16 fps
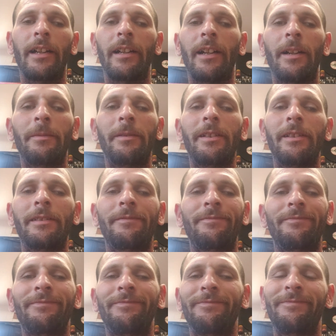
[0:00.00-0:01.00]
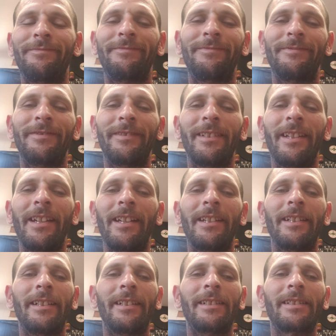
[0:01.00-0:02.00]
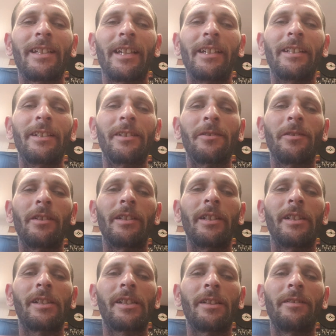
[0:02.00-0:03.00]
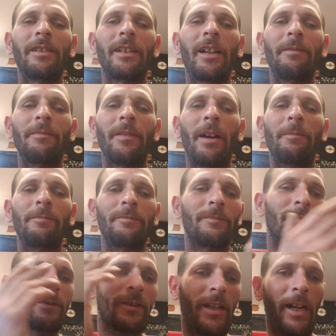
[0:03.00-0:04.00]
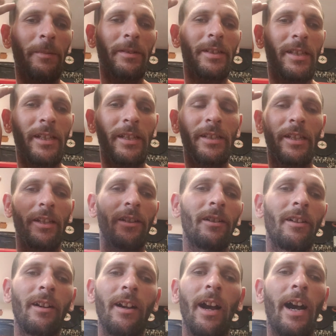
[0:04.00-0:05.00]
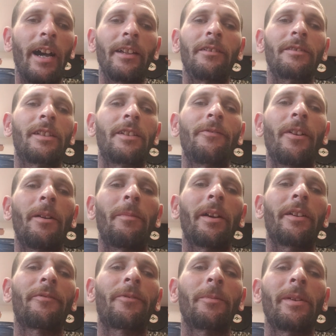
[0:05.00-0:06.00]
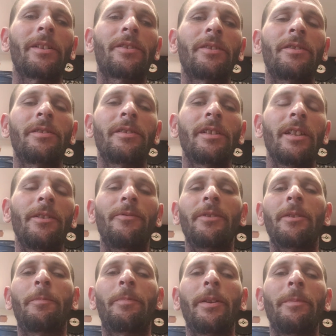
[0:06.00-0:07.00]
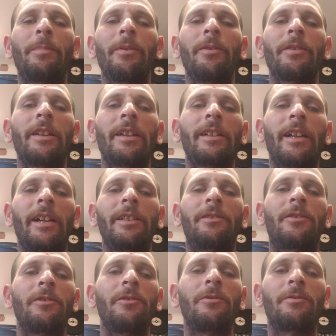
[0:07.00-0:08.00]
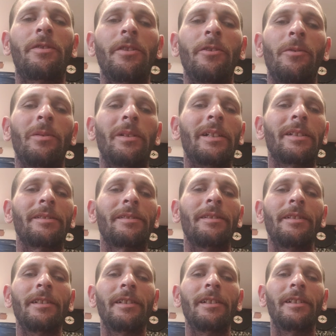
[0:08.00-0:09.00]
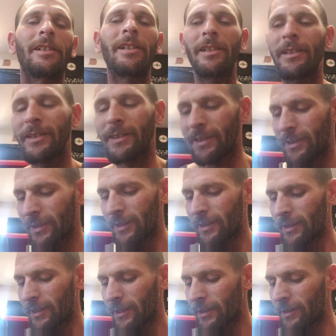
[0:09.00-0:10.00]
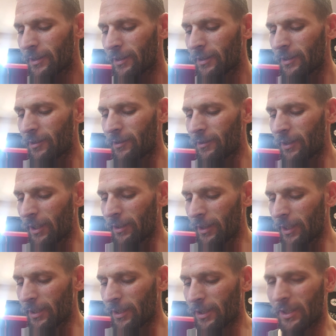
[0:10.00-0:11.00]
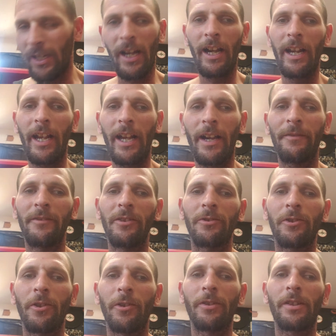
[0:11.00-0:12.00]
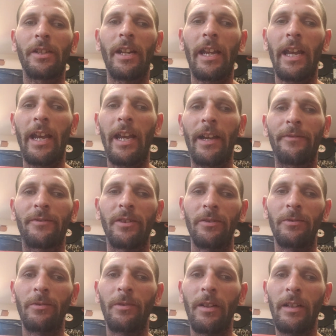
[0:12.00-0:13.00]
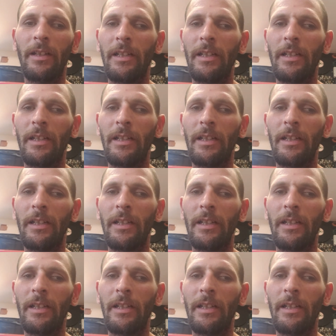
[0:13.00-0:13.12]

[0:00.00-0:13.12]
I mean, it kind of is what it is. I mean, I'm common sense here, I don't give out my information even to people that I do deal with. You know, unless I have no choice and I have to.